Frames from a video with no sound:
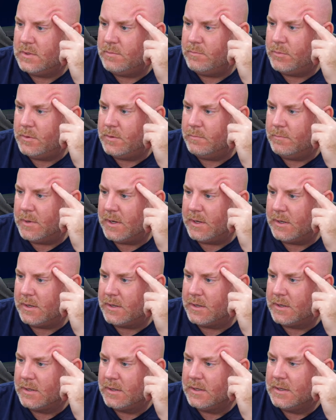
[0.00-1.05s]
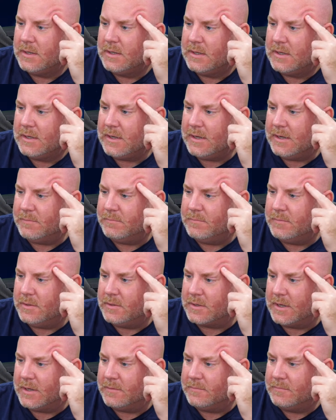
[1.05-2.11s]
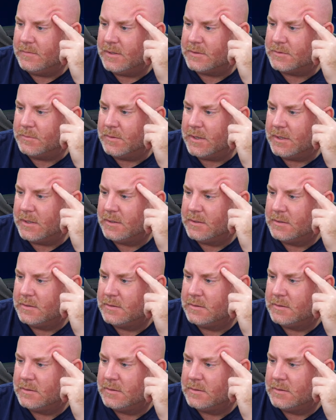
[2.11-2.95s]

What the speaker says: Input mic. Yep. Okay. That's why.